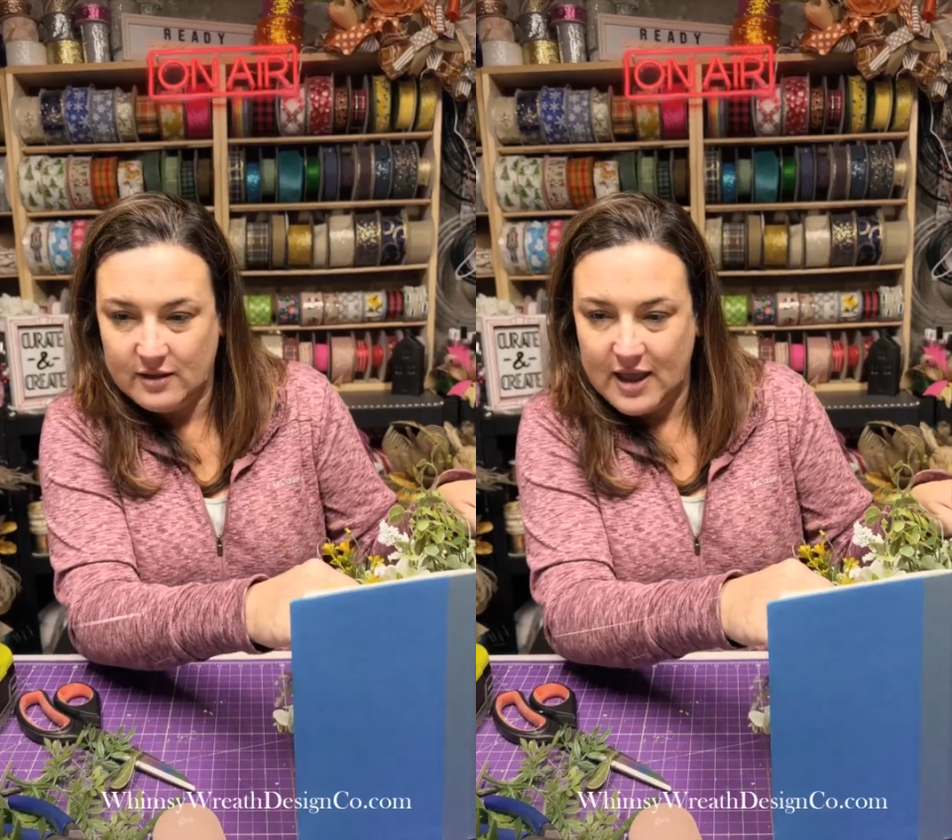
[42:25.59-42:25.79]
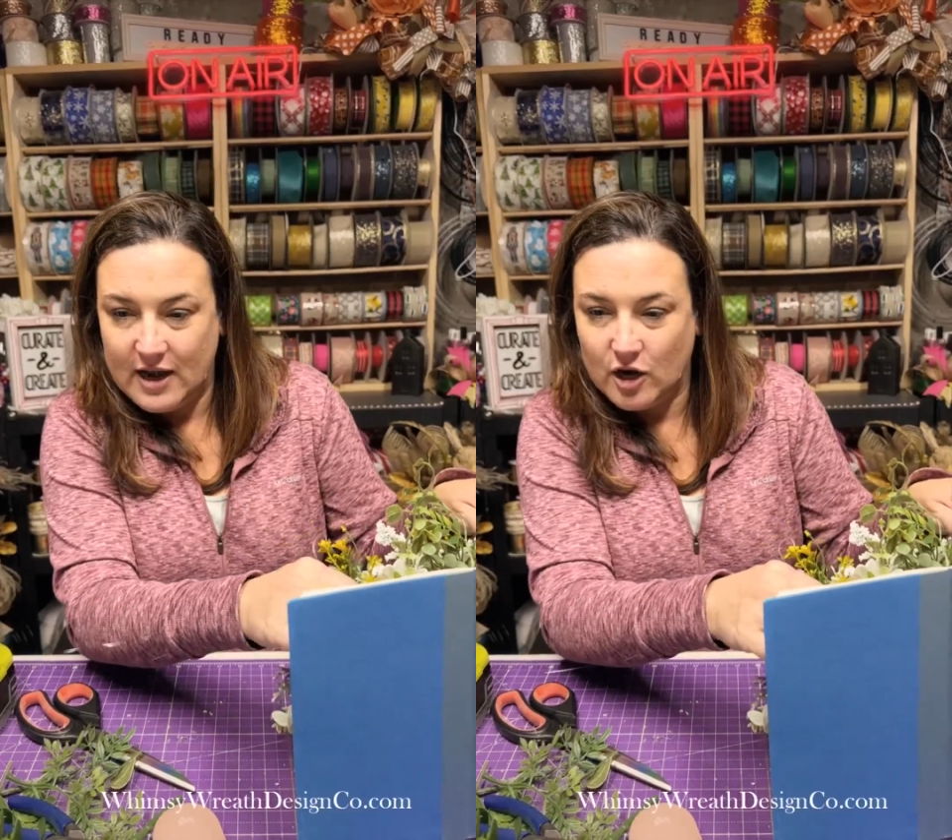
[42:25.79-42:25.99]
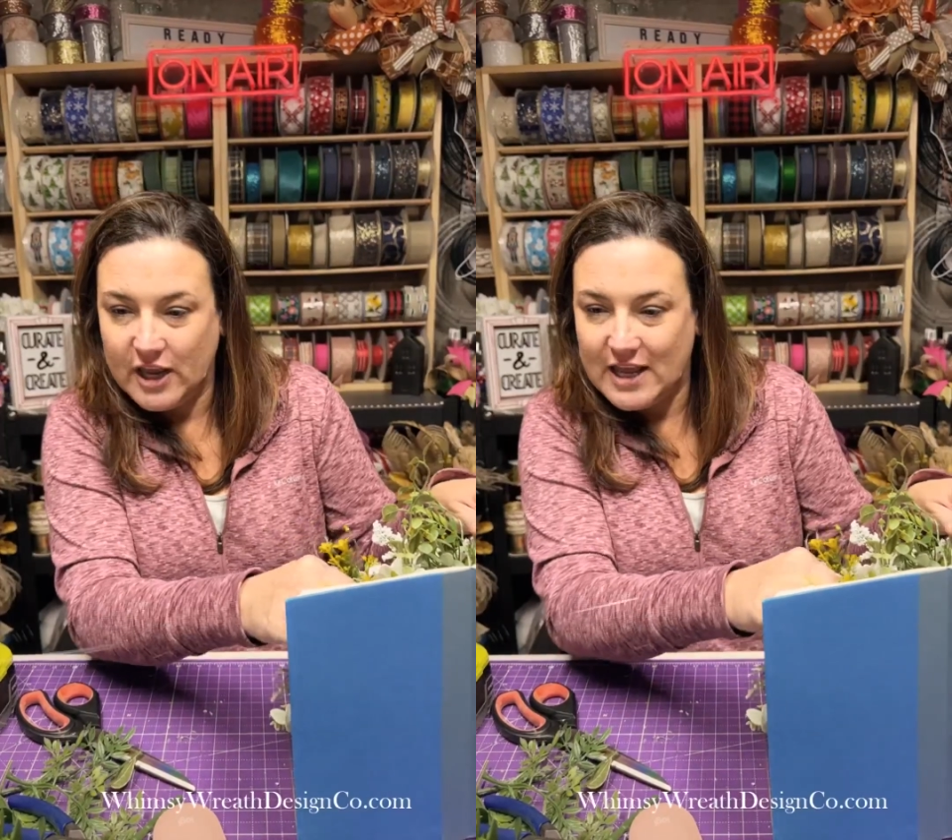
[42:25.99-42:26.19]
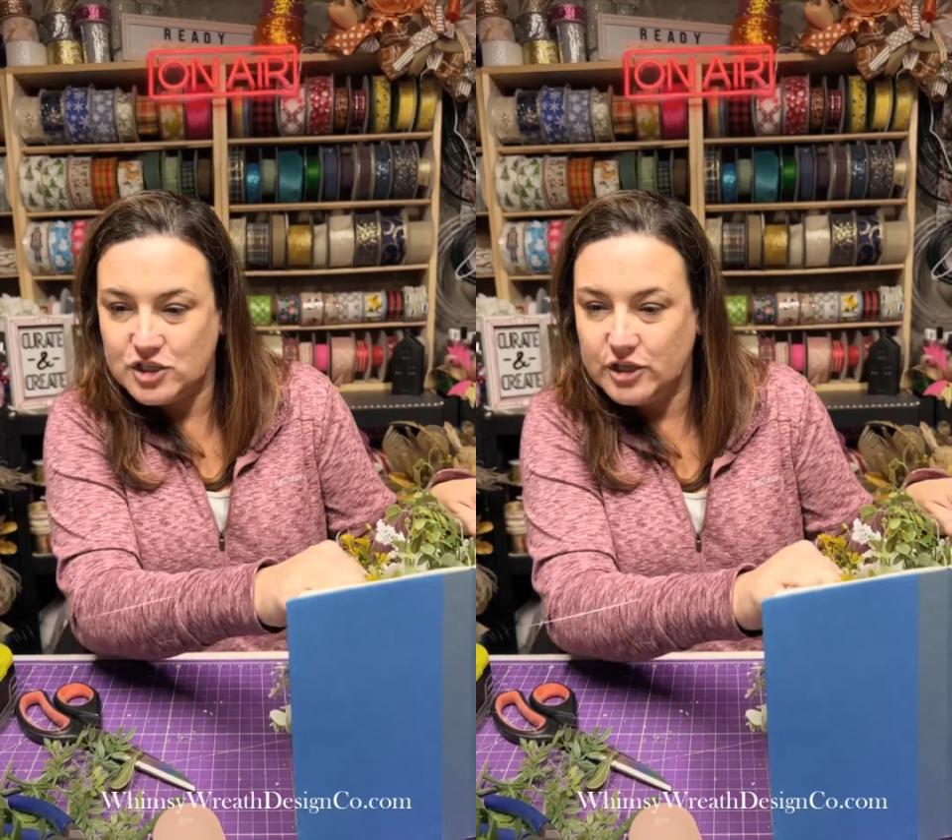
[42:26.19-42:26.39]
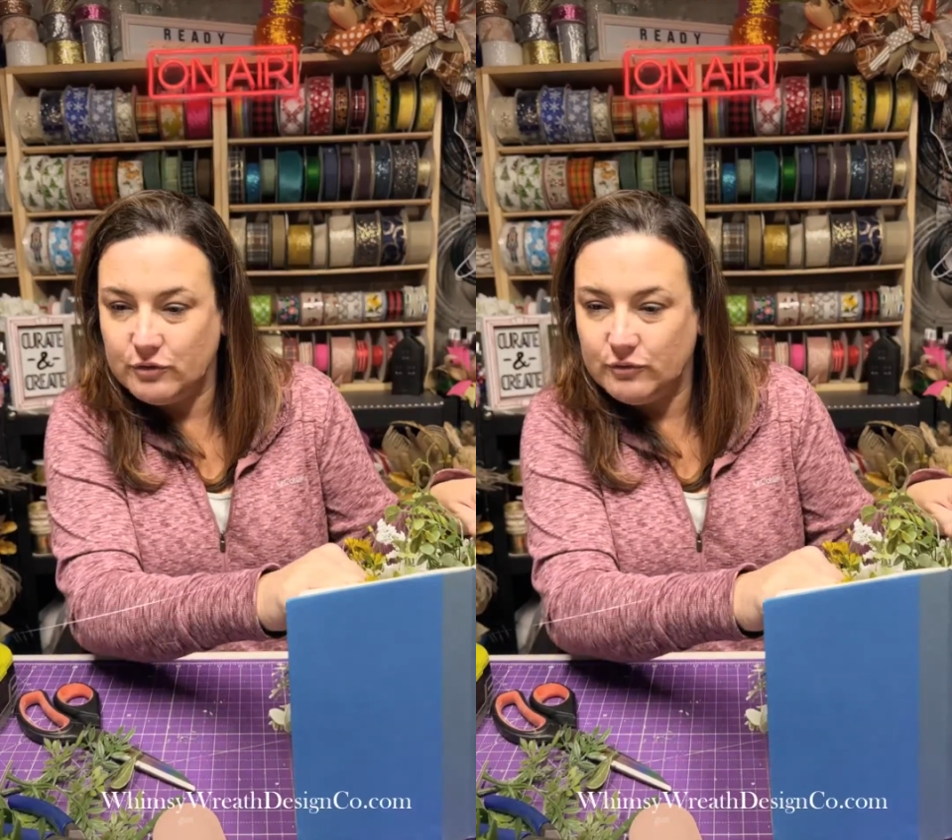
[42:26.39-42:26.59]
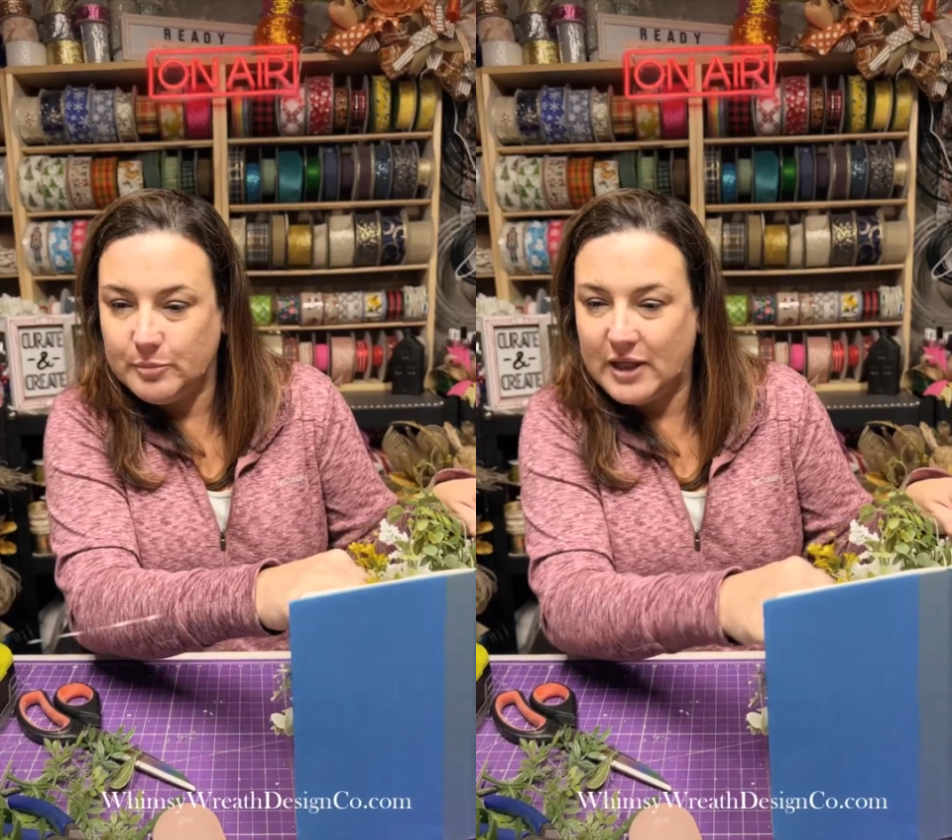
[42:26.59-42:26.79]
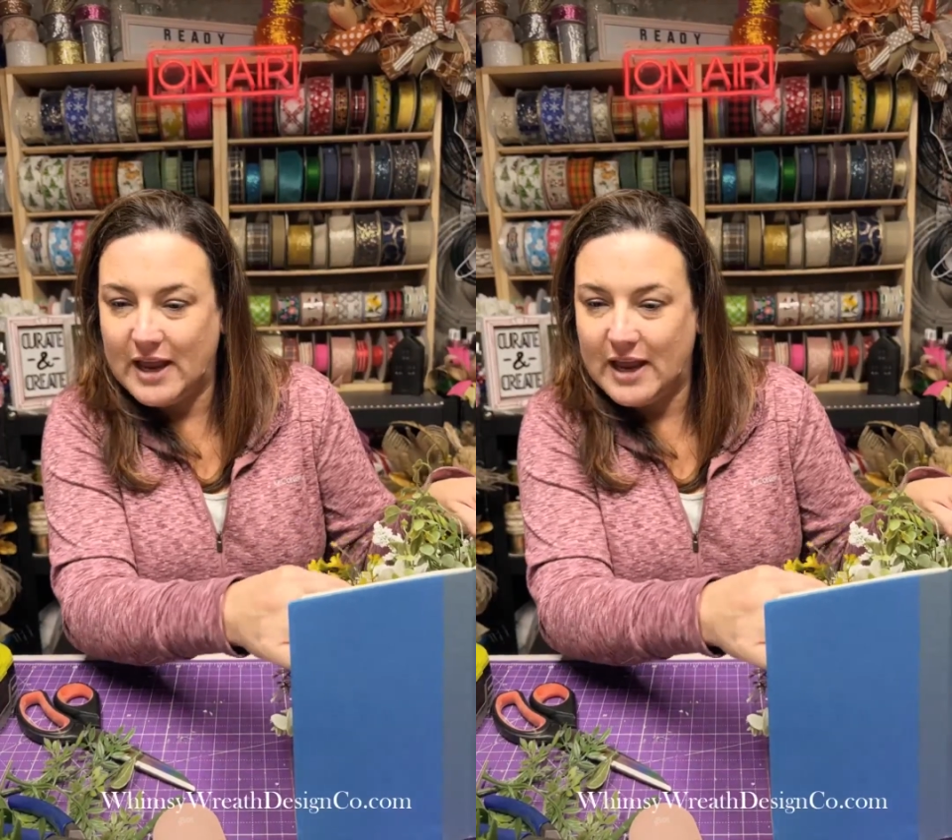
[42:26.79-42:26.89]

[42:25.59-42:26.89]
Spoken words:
and are catching the replay.